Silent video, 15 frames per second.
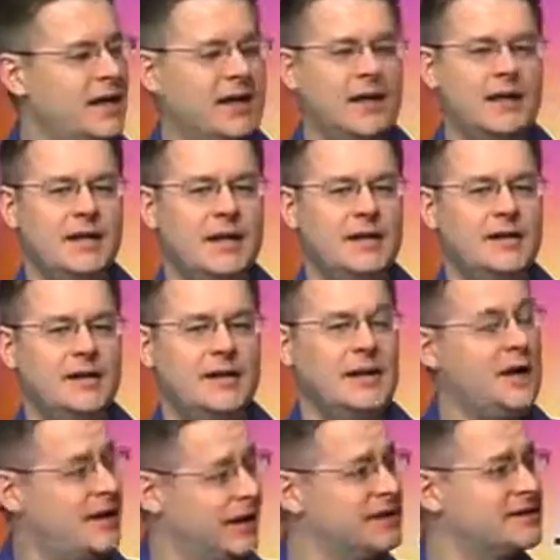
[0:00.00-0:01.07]
Yeah, and, and
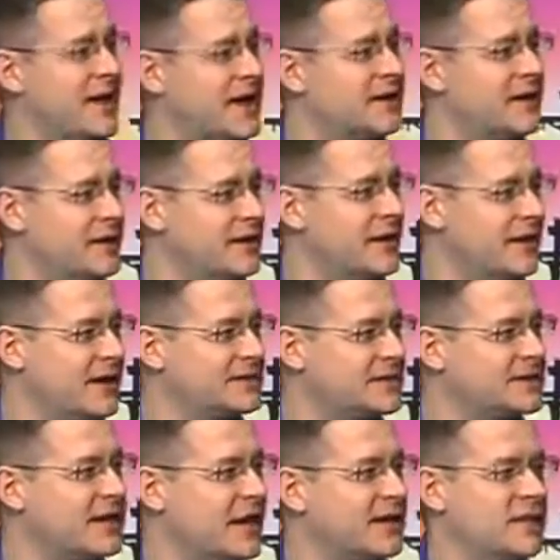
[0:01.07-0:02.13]
yeah, exactly. And that, yeah. that's
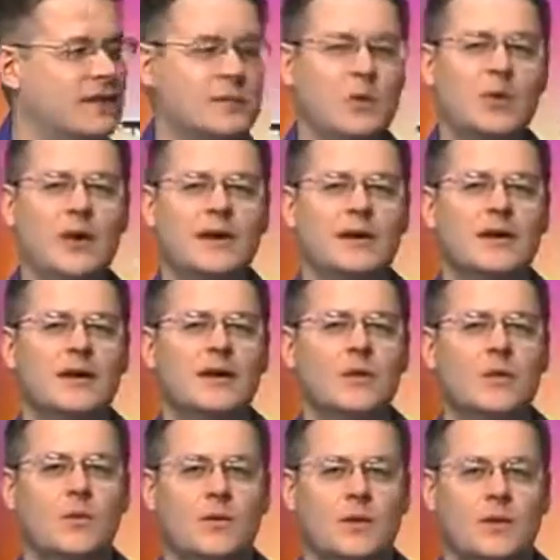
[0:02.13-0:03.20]
exactly the point.
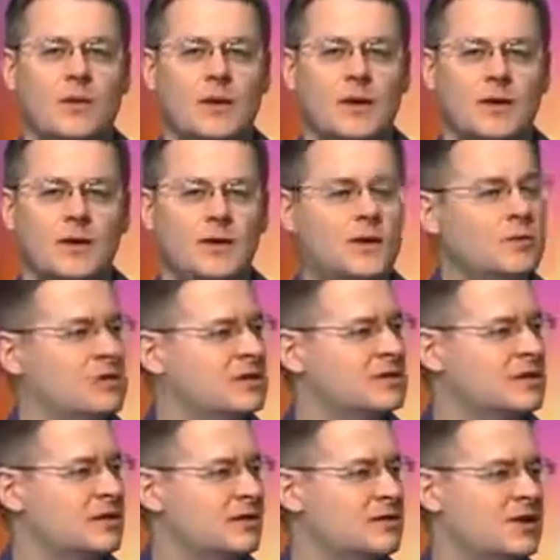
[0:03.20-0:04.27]
Yeah. You
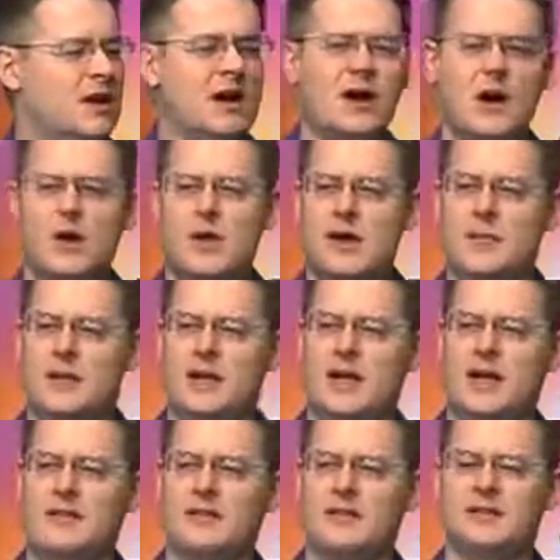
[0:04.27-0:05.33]
Muslims, oh, we
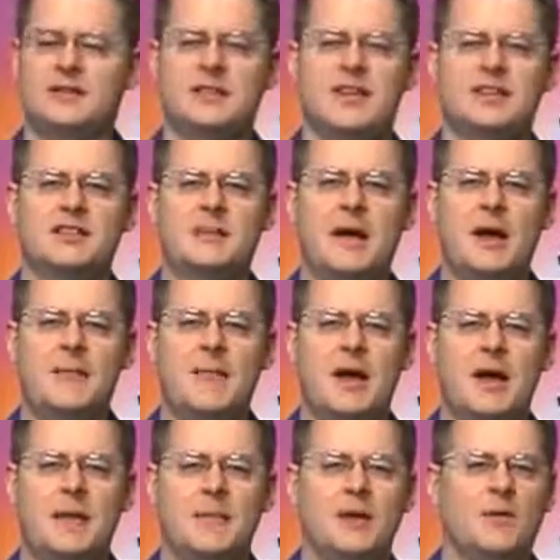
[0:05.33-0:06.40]
believe these things about
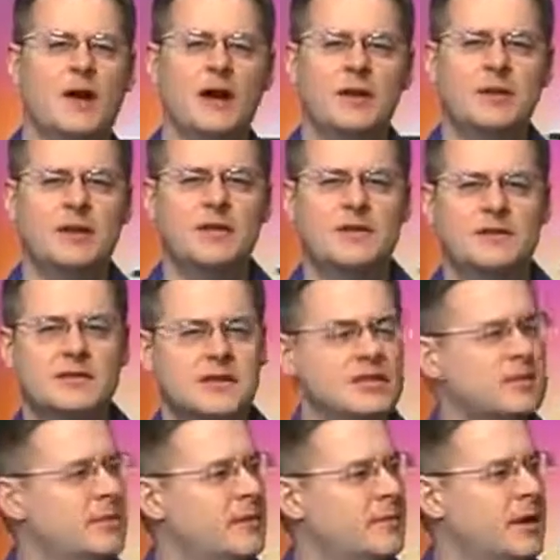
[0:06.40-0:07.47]
Muhammad. Why do you believe those
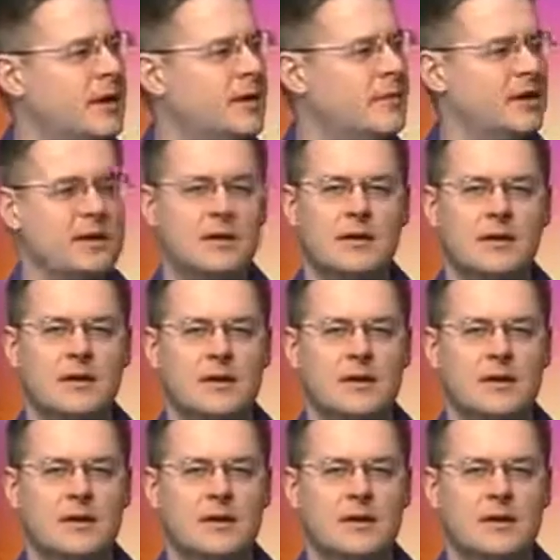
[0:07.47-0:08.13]
things about Muhammad?